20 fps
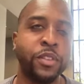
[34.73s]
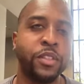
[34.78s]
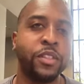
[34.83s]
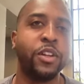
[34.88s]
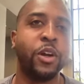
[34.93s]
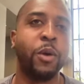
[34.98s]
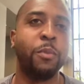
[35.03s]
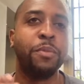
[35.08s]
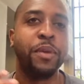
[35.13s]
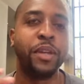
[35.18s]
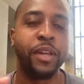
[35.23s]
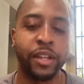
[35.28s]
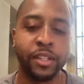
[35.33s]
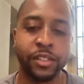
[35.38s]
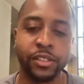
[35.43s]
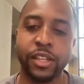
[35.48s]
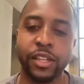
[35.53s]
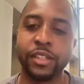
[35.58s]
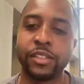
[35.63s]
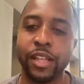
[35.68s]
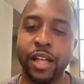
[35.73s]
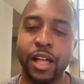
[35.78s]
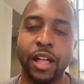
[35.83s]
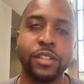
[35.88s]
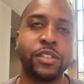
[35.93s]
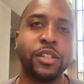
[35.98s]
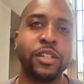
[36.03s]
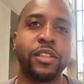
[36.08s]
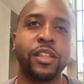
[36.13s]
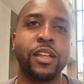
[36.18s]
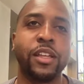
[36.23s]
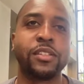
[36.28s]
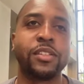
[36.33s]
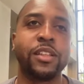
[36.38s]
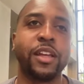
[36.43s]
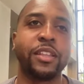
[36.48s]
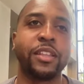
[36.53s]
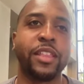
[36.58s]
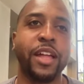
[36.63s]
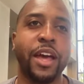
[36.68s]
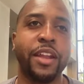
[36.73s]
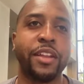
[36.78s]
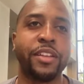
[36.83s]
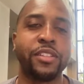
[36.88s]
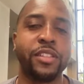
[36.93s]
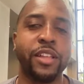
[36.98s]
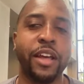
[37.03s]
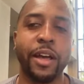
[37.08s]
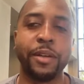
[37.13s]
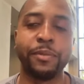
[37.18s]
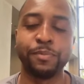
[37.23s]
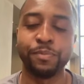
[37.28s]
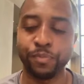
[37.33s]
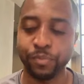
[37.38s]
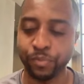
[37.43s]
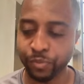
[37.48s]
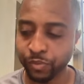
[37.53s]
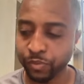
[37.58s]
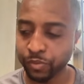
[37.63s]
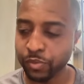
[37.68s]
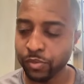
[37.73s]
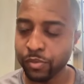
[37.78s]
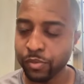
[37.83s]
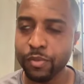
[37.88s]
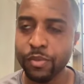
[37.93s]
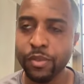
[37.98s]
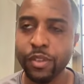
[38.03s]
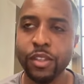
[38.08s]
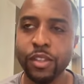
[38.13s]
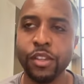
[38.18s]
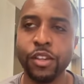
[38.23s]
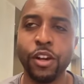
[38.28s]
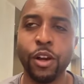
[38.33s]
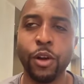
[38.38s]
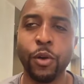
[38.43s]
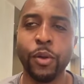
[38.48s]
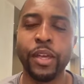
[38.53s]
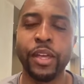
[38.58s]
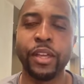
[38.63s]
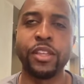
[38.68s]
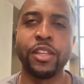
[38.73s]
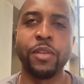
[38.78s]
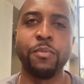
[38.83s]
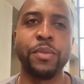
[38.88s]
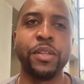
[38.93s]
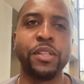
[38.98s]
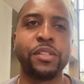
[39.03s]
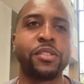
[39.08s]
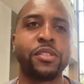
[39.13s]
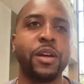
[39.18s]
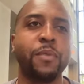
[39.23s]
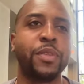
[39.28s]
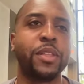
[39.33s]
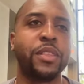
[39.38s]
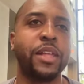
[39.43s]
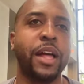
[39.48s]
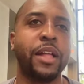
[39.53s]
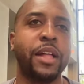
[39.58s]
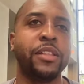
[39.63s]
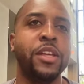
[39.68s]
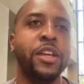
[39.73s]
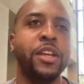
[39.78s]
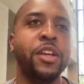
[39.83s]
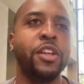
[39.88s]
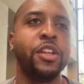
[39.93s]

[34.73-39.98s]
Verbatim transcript: you know, being in technology and things like that is that, you know, it can be something that